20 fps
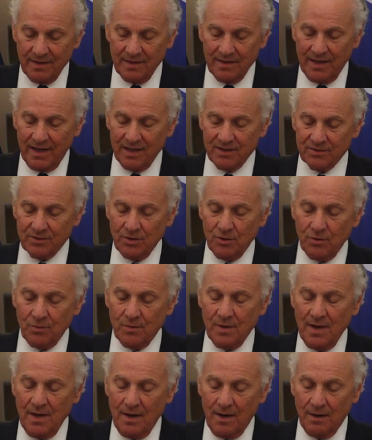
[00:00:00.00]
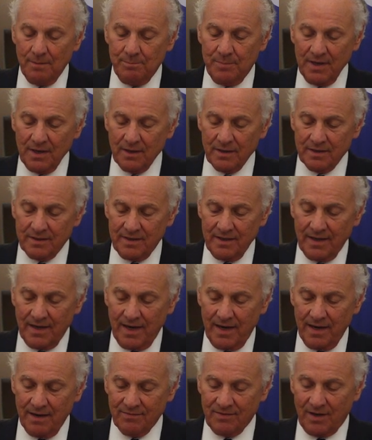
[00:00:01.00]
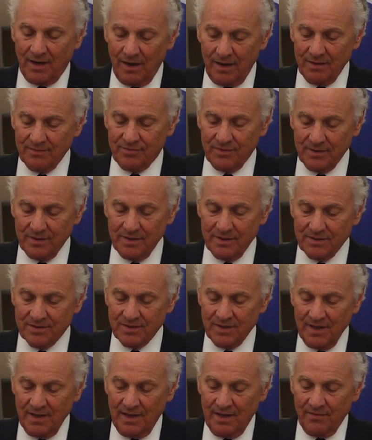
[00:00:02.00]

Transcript: has no ability to have confidence